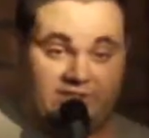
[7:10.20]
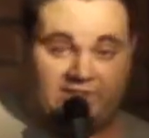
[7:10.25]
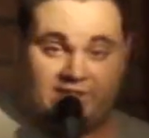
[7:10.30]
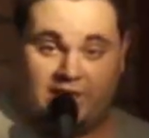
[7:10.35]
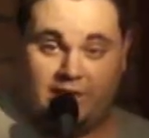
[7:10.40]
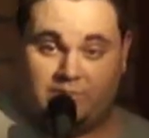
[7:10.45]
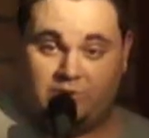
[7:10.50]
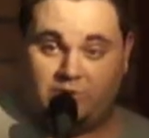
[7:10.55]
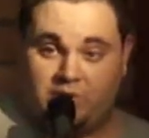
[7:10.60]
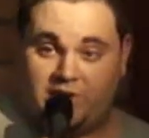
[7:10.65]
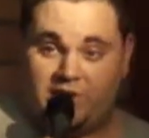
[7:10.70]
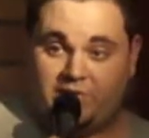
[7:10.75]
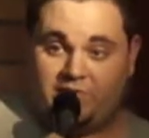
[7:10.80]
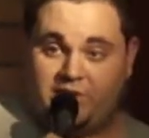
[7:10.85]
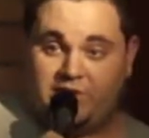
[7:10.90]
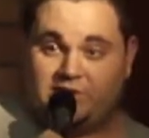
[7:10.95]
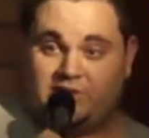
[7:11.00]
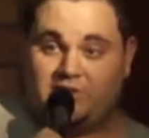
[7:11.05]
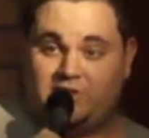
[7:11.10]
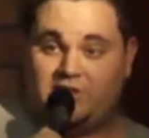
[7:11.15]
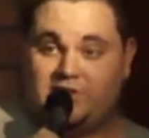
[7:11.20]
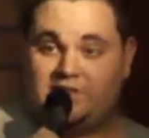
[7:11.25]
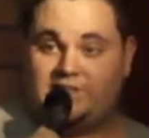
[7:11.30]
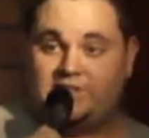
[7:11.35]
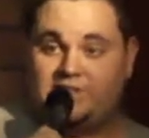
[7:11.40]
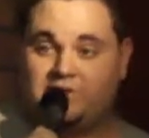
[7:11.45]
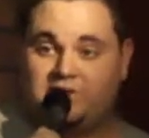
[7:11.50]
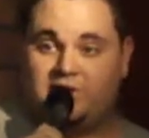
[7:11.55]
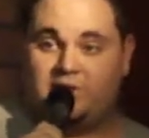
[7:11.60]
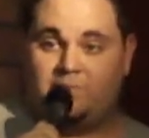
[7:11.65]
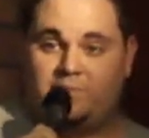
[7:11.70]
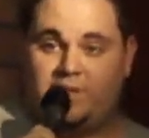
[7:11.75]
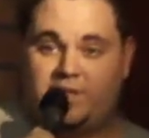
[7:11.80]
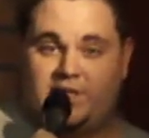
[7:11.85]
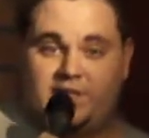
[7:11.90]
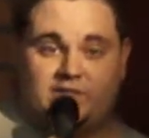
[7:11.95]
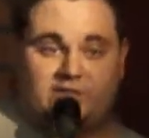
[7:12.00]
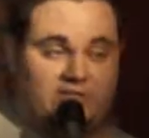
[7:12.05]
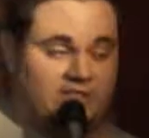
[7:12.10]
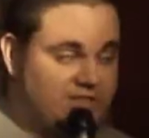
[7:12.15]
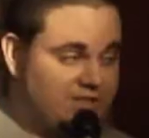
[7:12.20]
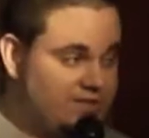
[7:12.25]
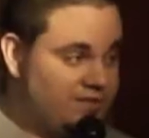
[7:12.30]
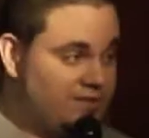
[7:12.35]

still. I'm 23 years old. I still go to the pediatrician.